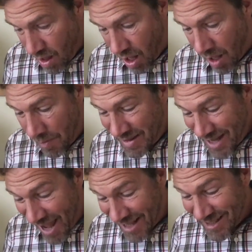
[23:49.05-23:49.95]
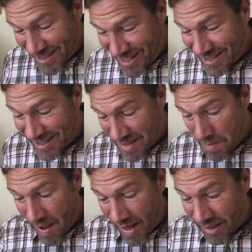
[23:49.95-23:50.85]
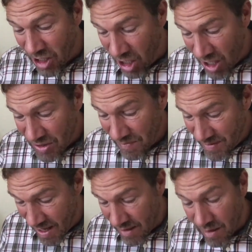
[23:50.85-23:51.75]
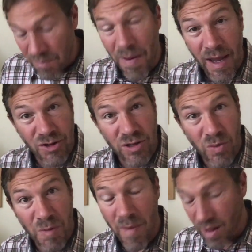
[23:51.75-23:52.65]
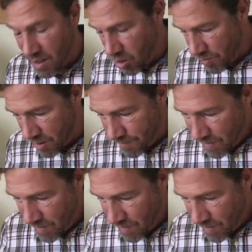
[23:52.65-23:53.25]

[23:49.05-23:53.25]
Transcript: Metastases is the main cause of death in patients with melanoma,